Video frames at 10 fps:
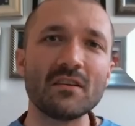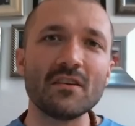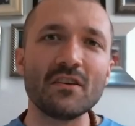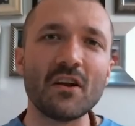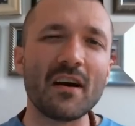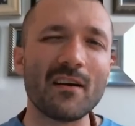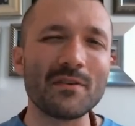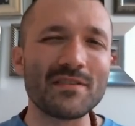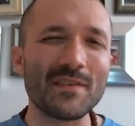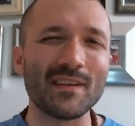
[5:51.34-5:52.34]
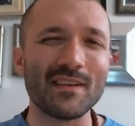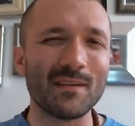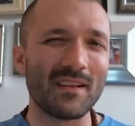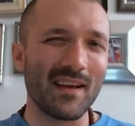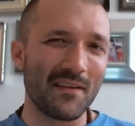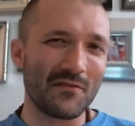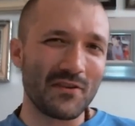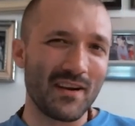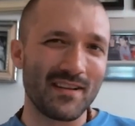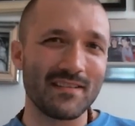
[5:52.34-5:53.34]
You know, I always feel a little bit like I've
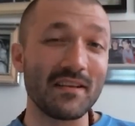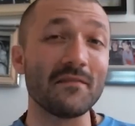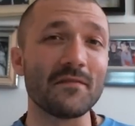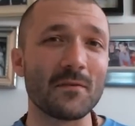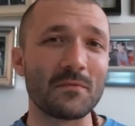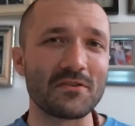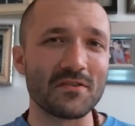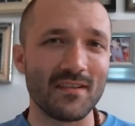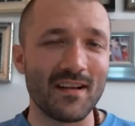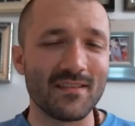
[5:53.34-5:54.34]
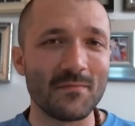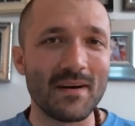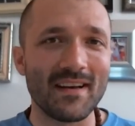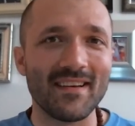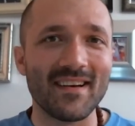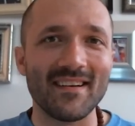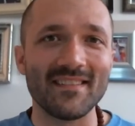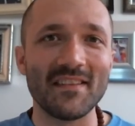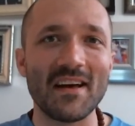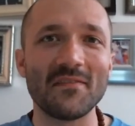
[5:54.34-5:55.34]
created this infomercial out of my
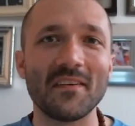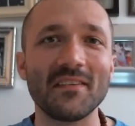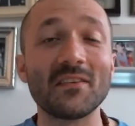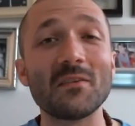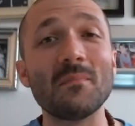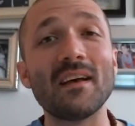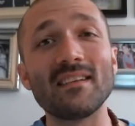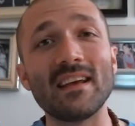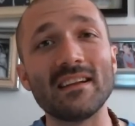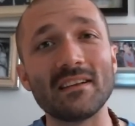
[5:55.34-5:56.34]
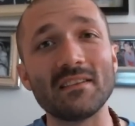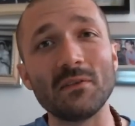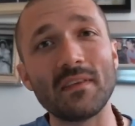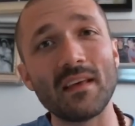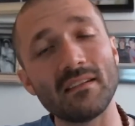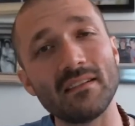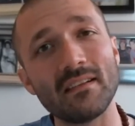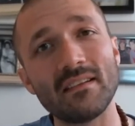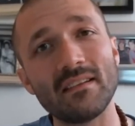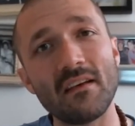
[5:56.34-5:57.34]
life. I started meditating in
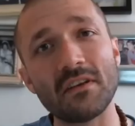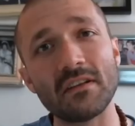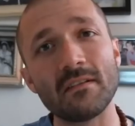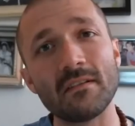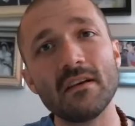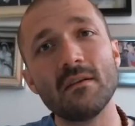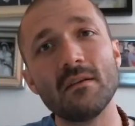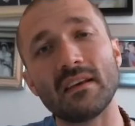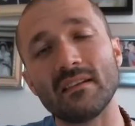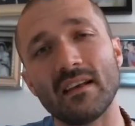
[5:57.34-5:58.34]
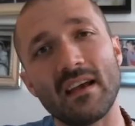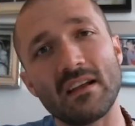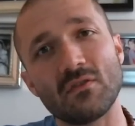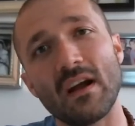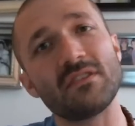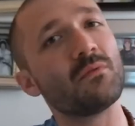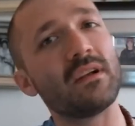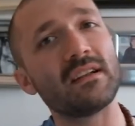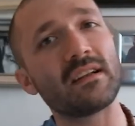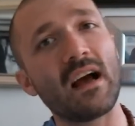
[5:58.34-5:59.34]
2007 because I had
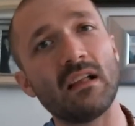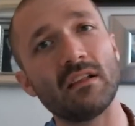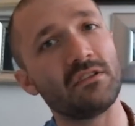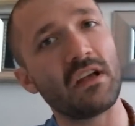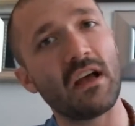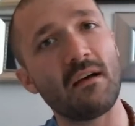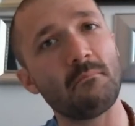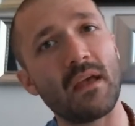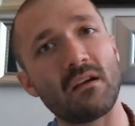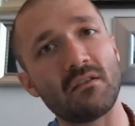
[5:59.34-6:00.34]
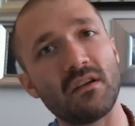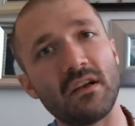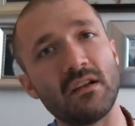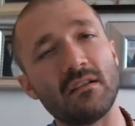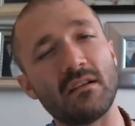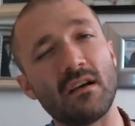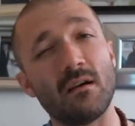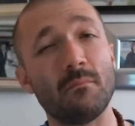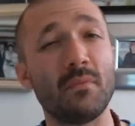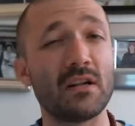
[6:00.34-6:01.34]
graduated college, got married,
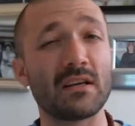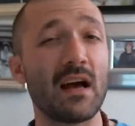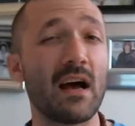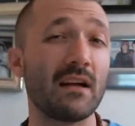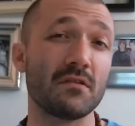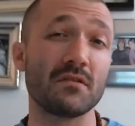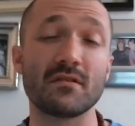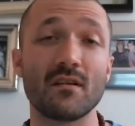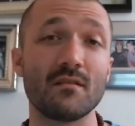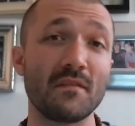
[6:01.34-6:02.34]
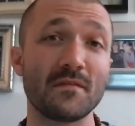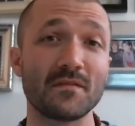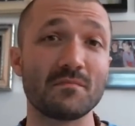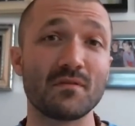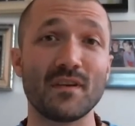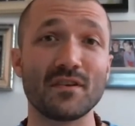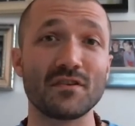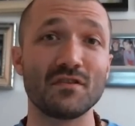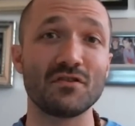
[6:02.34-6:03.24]
bought a condo, and started my first professional